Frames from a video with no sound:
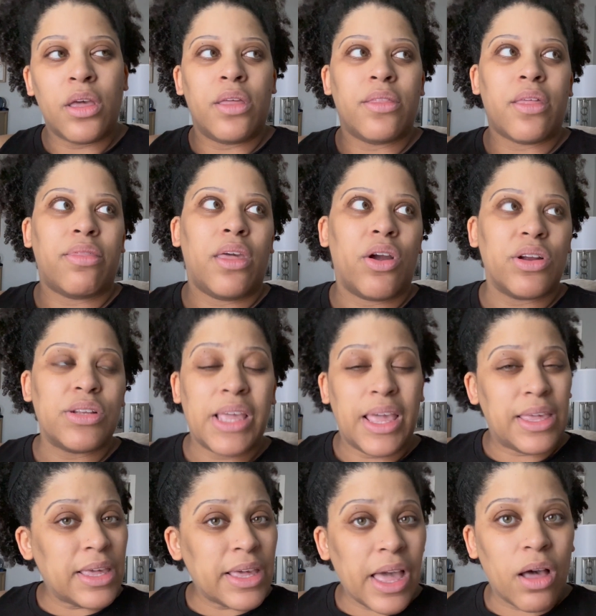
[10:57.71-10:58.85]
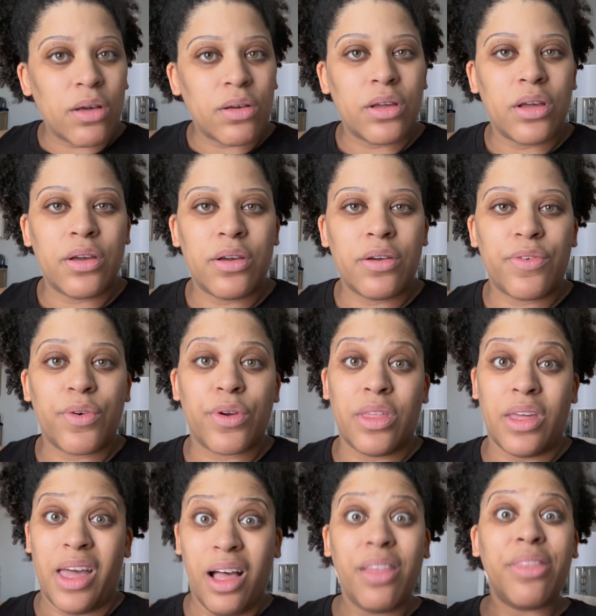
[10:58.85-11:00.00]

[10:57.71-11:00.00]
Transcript: that they are taking out for the health